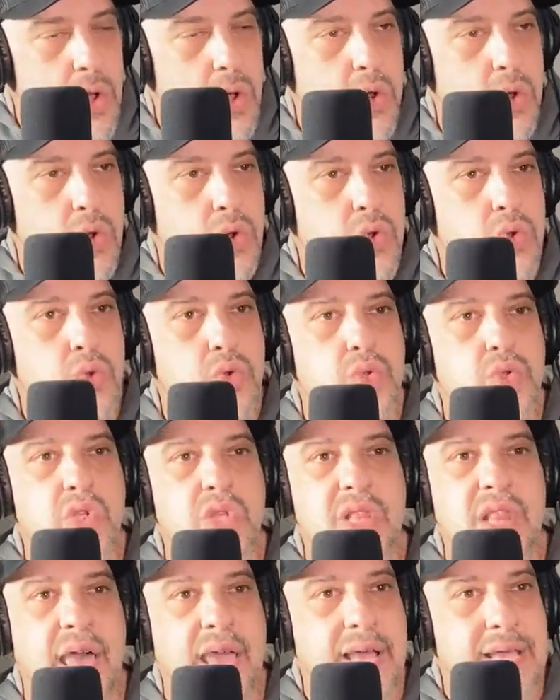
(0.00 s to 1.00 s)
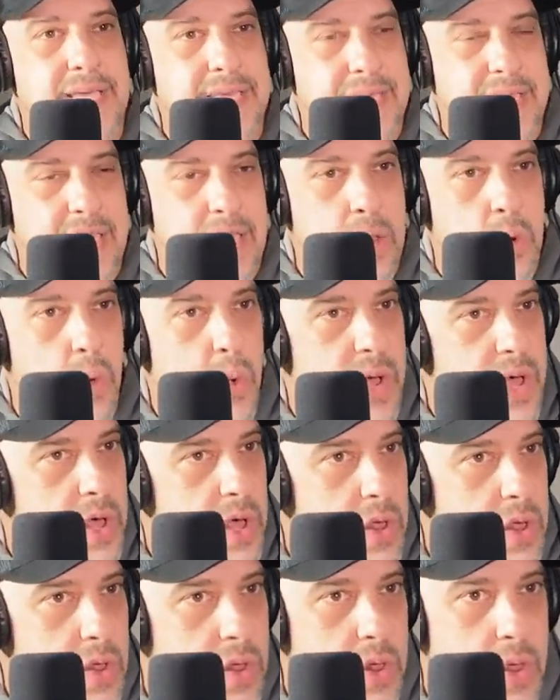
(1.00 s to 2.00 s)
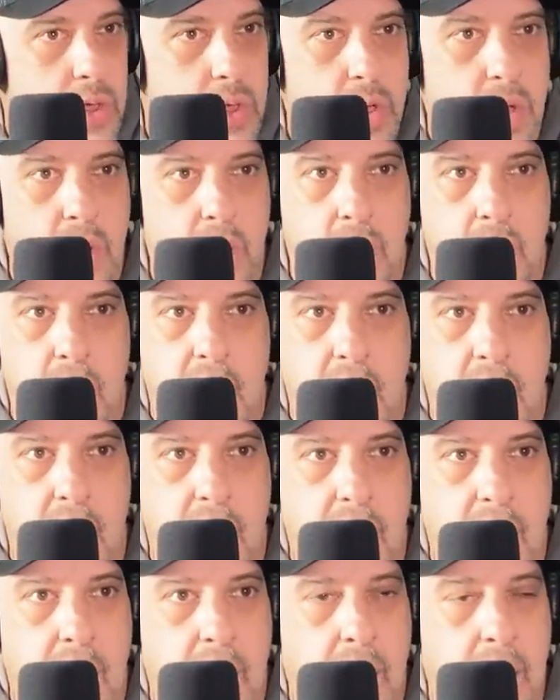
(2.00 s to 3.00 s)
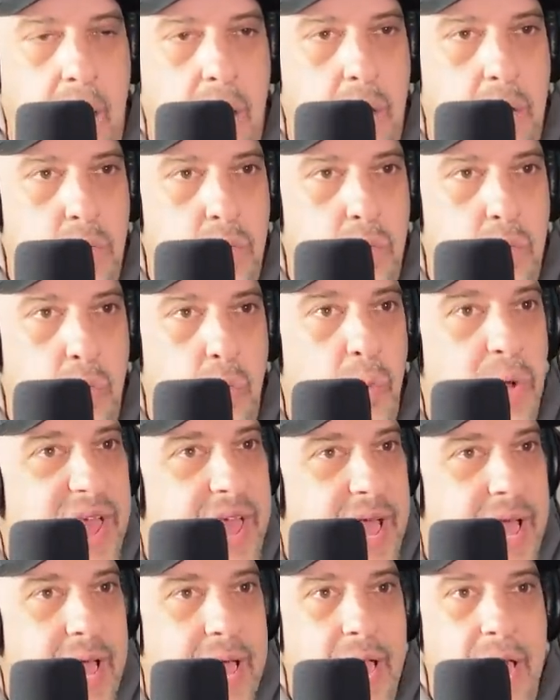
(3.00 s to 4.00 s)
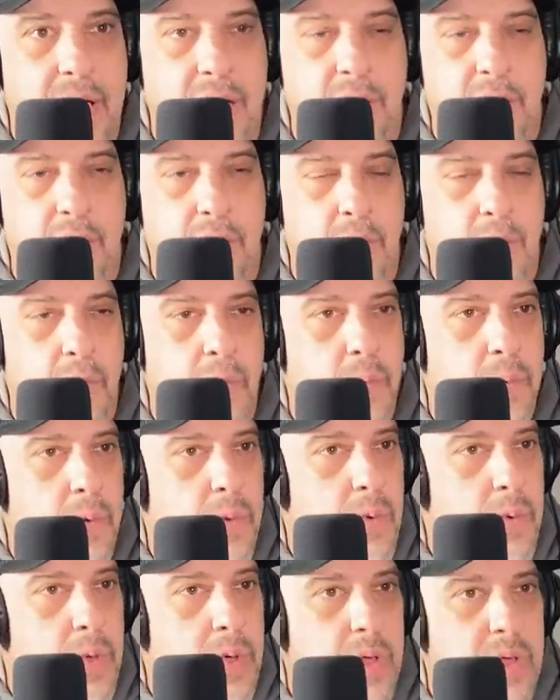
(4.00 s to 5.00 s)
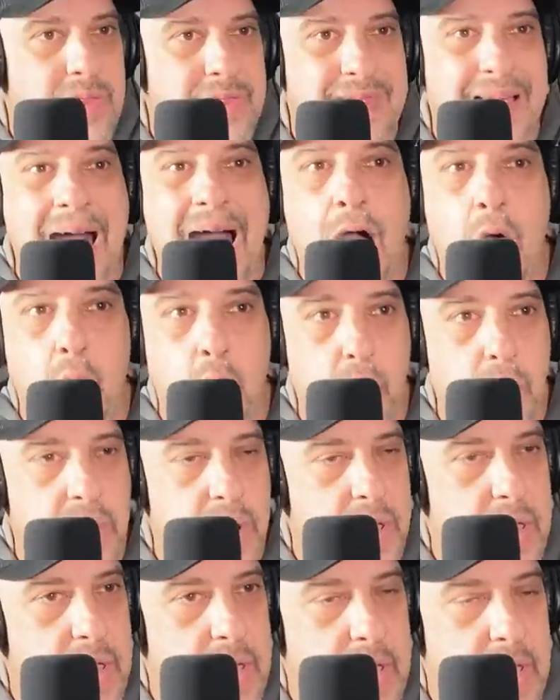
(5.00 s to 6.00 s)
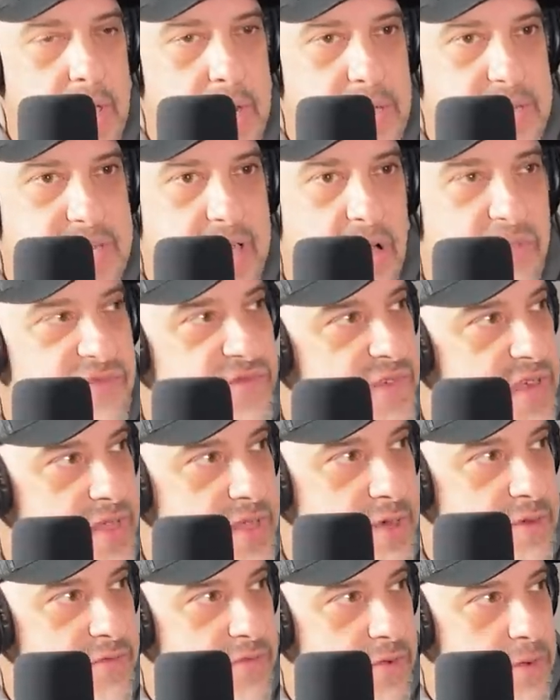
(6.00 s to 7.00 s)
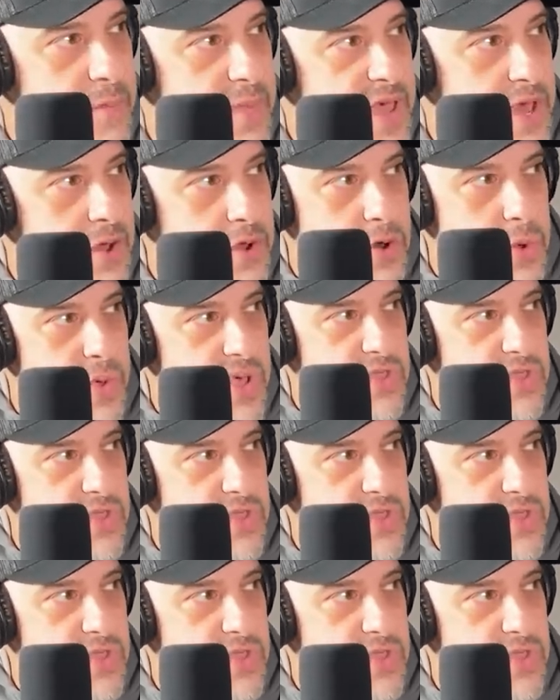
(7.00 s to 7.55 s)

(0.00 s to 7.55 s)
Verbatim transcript: whose legacy will uh, ring loud in, in, South Philly from here to